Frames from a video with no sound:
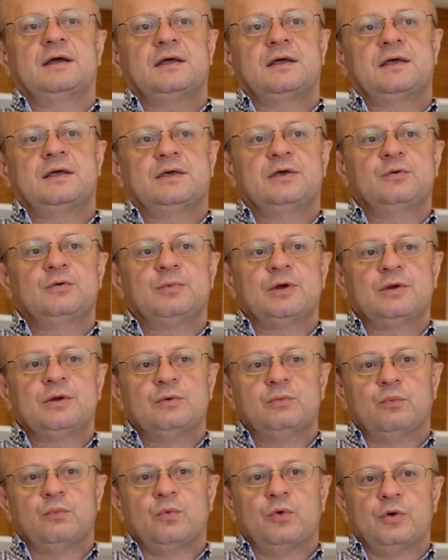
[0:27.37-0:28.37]

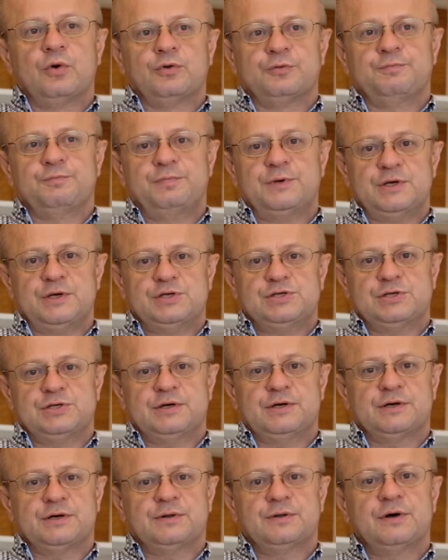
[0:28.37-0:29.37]
Human world
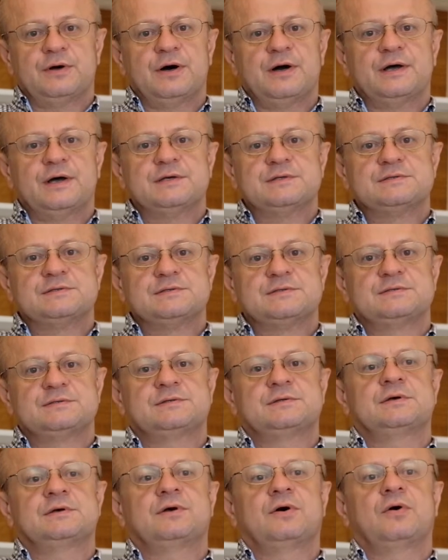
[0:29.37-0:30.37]
picture relies
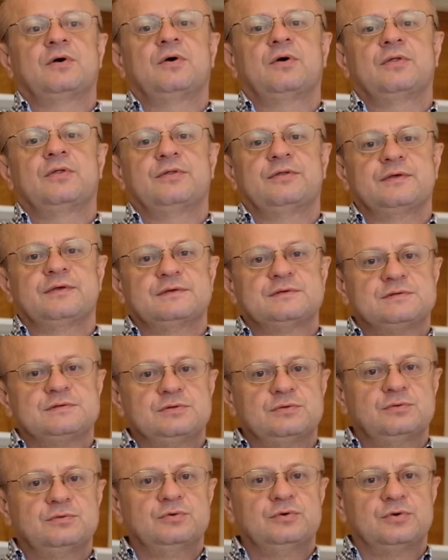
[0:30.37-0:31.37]
on these
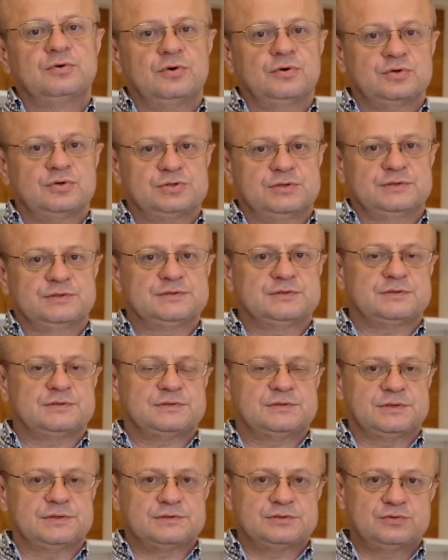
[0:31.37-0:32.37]
two notions,
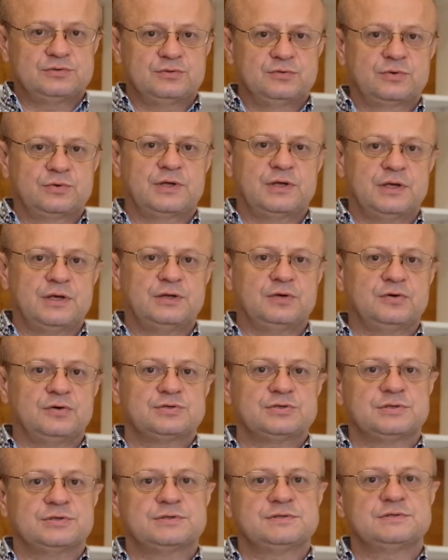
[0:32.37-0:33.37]
these two key
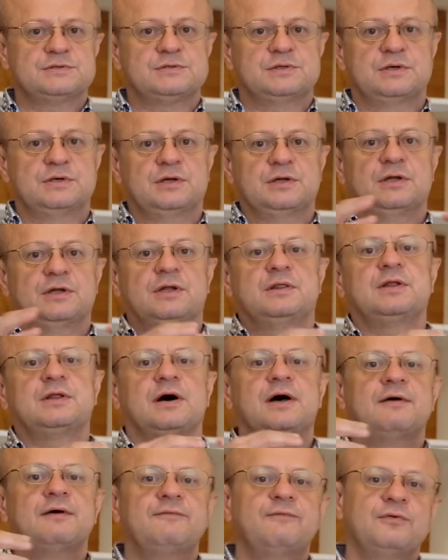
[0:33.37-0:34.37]
notions,
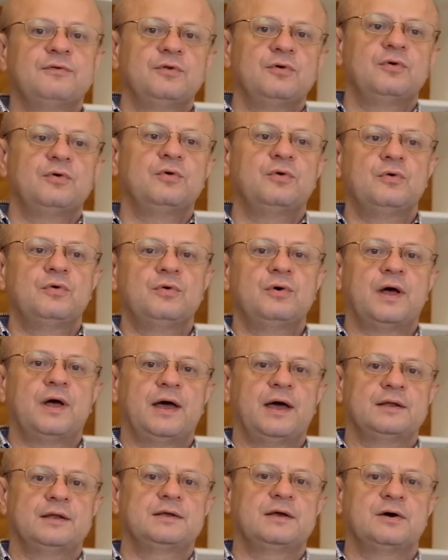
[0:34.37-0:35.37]
time flow
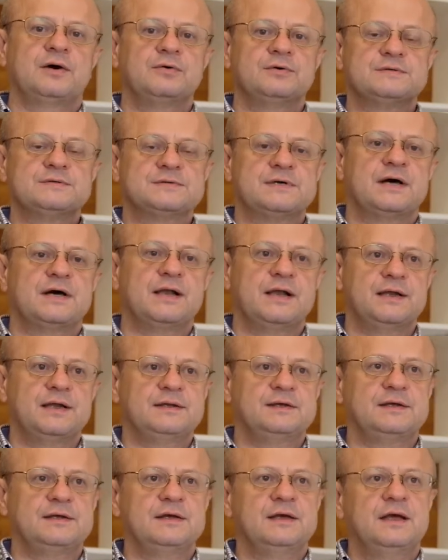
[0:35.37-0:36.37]
and
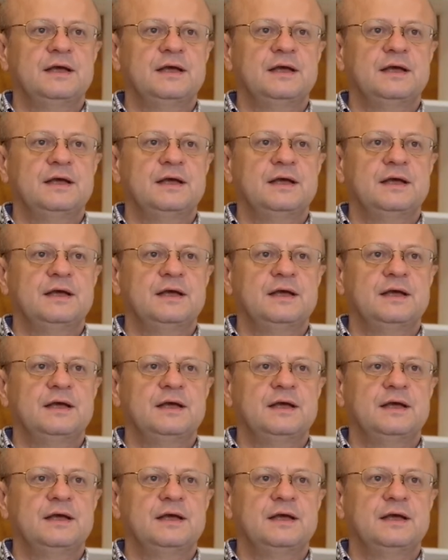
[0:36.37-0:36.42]
causality.